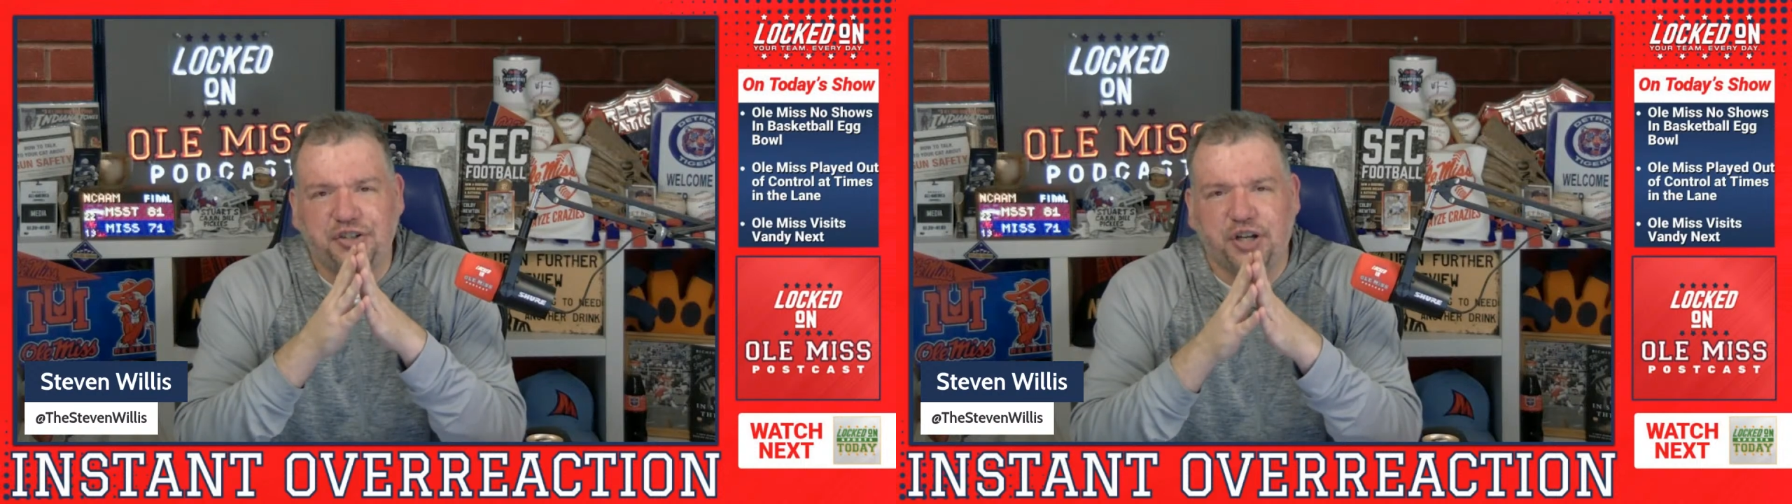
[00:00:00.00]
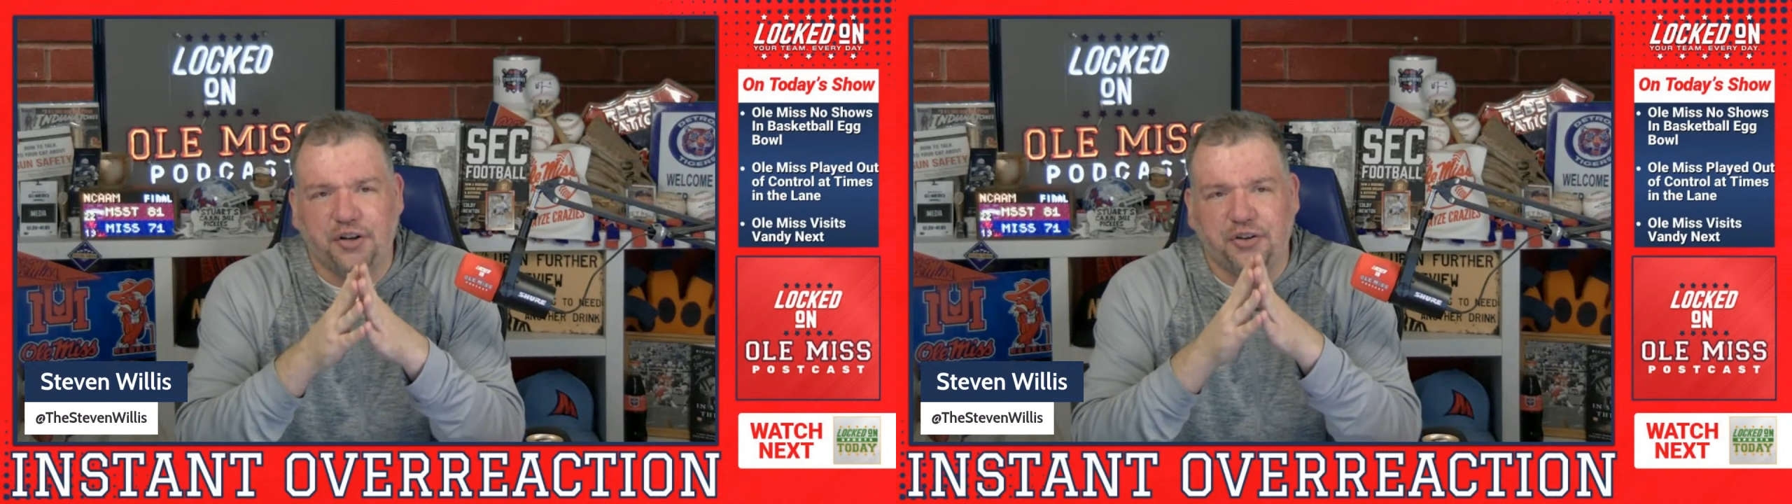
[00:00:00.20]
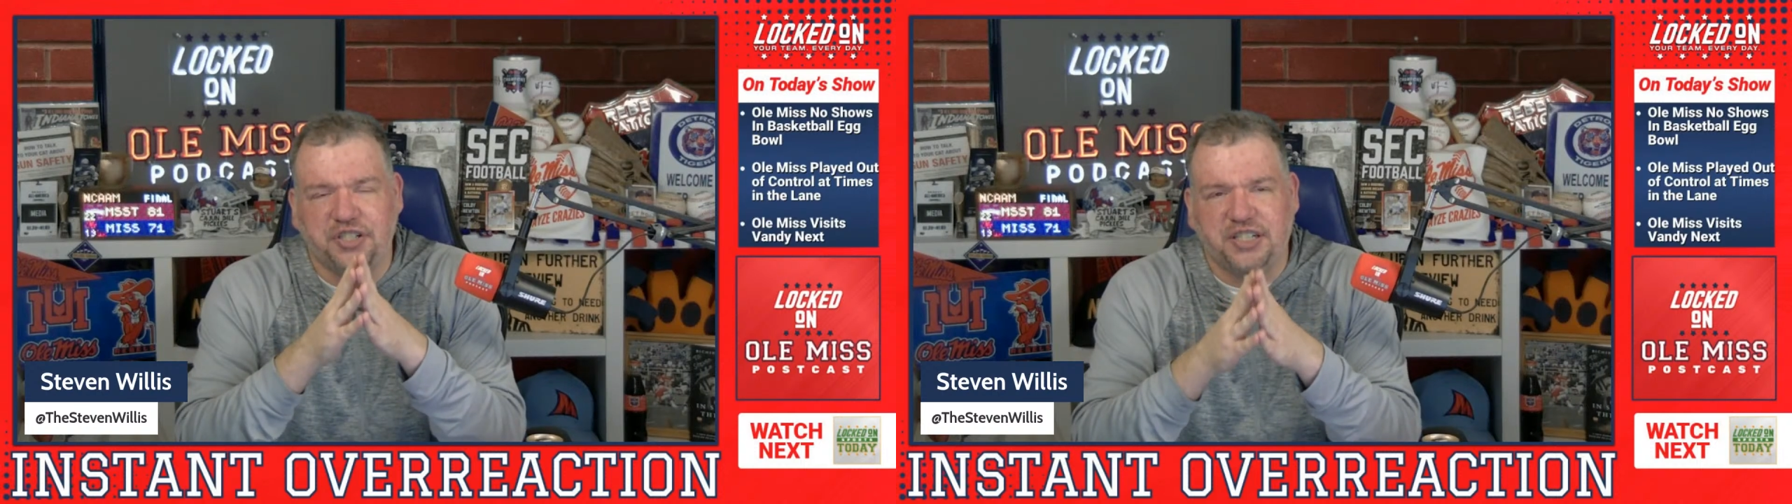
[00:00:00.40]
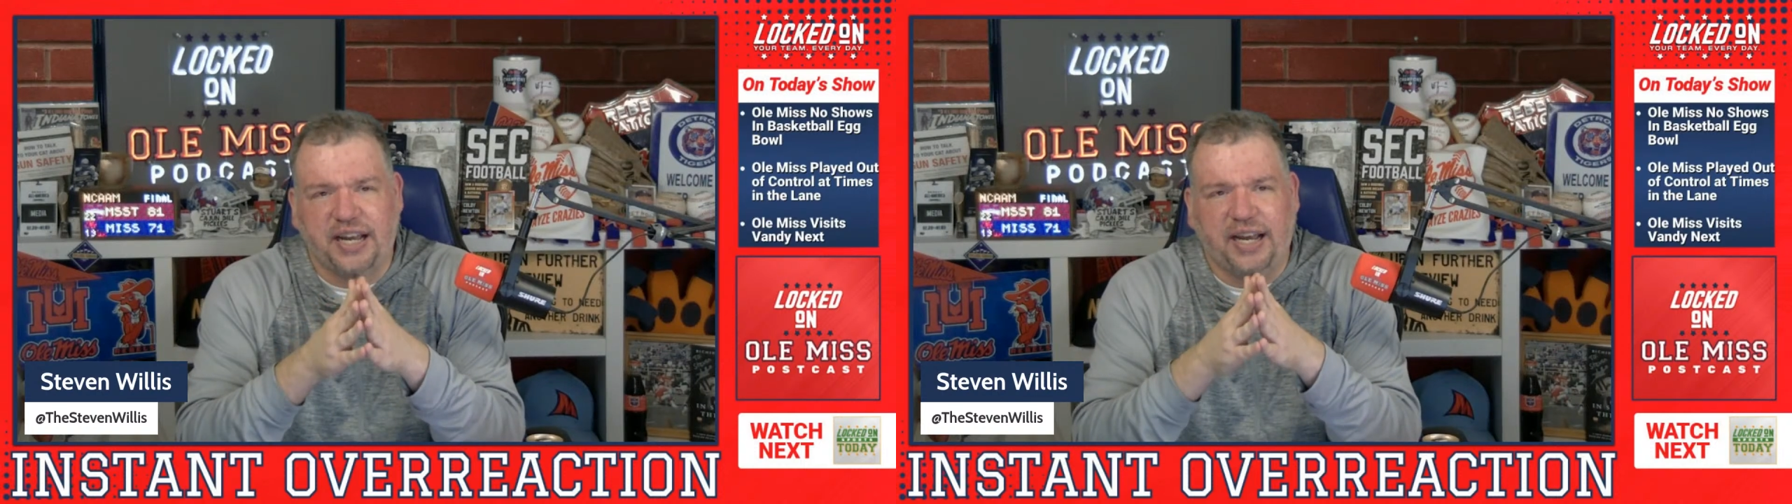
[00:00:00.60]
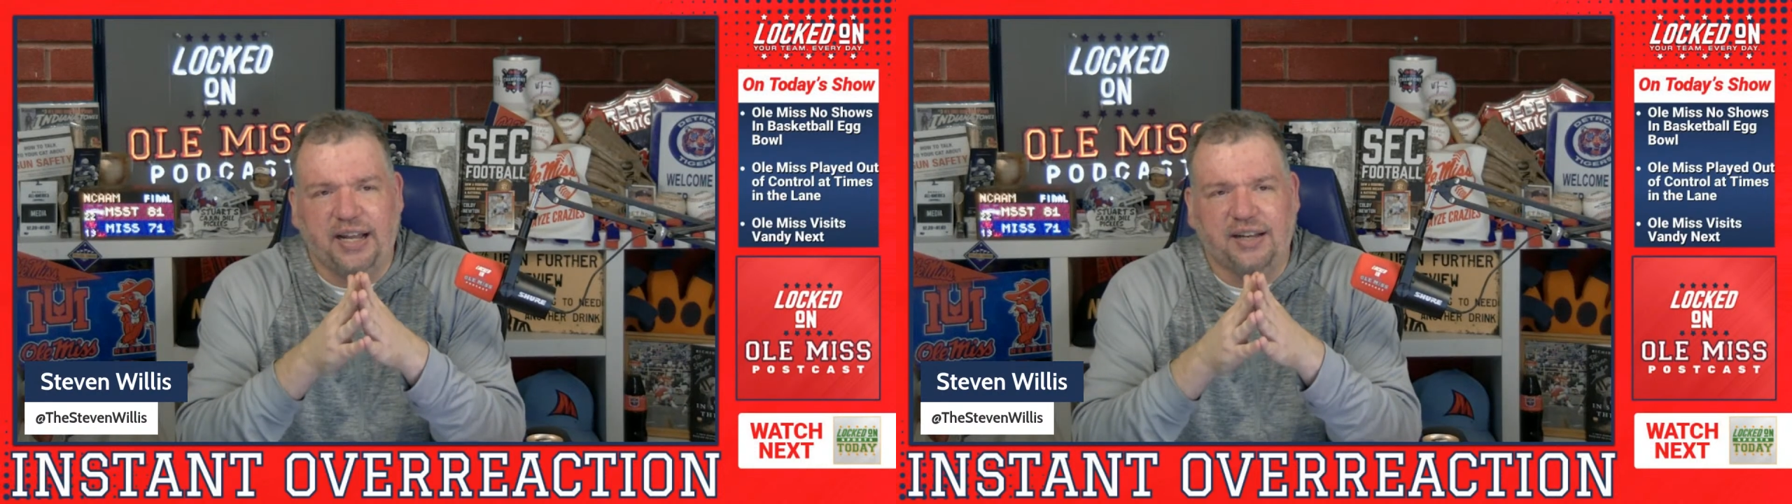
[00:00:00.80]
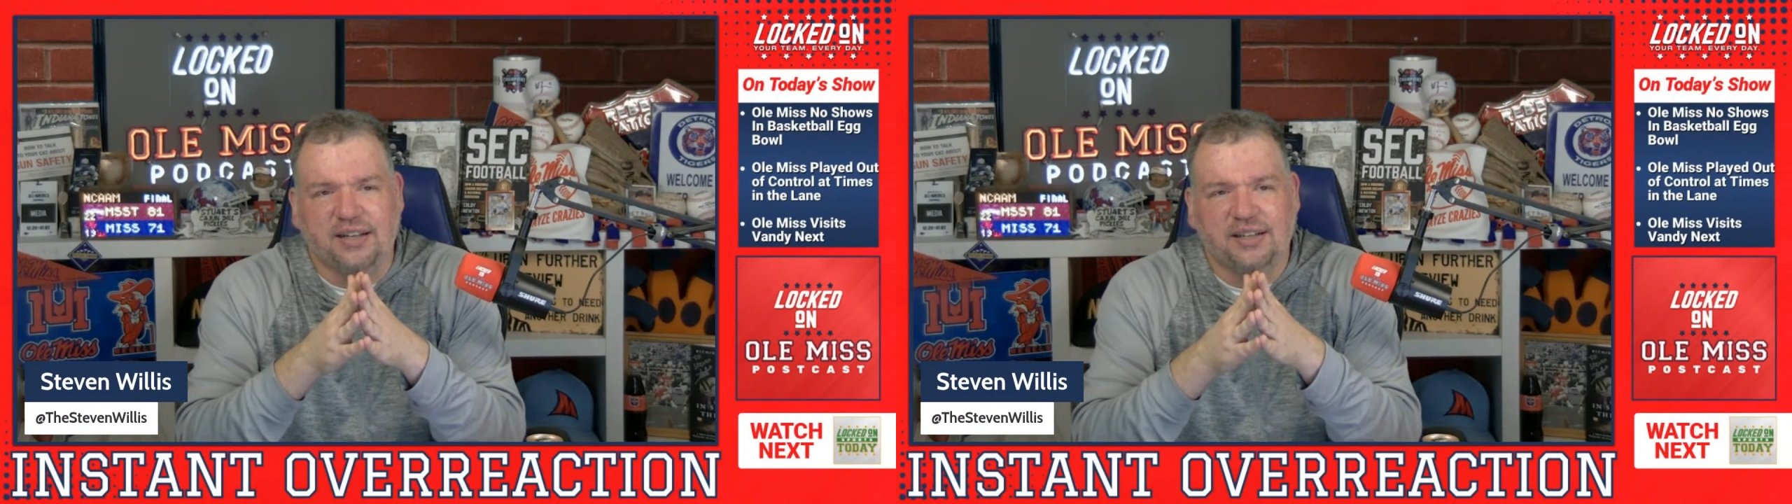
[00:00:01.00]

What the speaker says: to understand